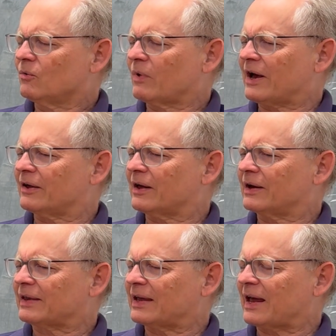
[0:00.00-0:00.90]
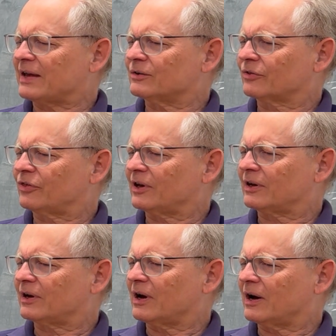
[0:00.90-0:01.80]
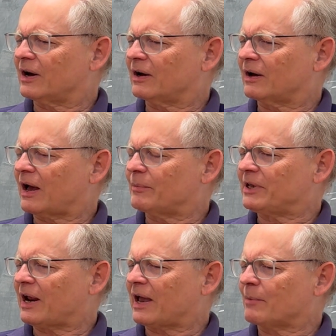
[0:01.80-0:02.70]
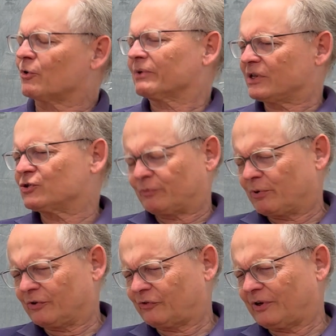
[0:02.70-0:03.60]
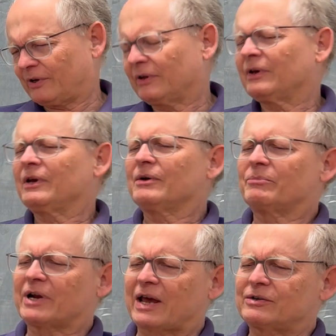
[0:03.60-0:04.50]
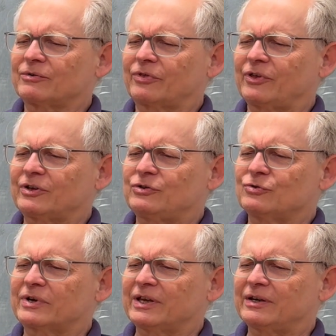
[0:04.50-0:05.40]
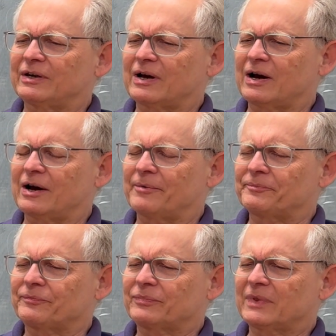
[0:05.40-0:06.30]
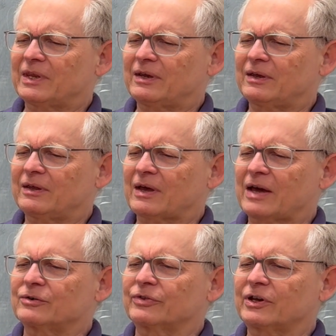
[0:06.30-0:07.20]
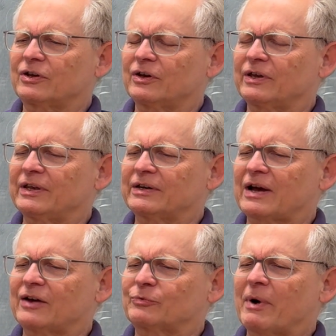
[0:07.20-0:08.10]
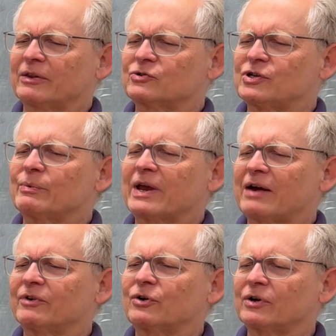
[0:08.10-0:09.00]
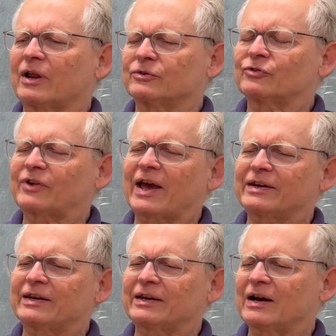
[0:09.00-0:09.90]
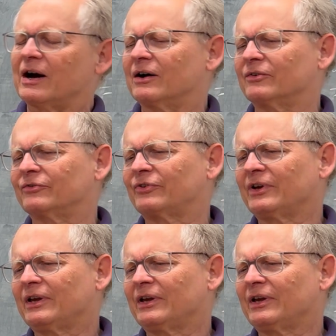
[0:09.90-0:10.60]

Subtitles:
Well, again, I don't think. I mean, I am a religious person, but I don't think you can. I don't think in cosmology we have a good understanding of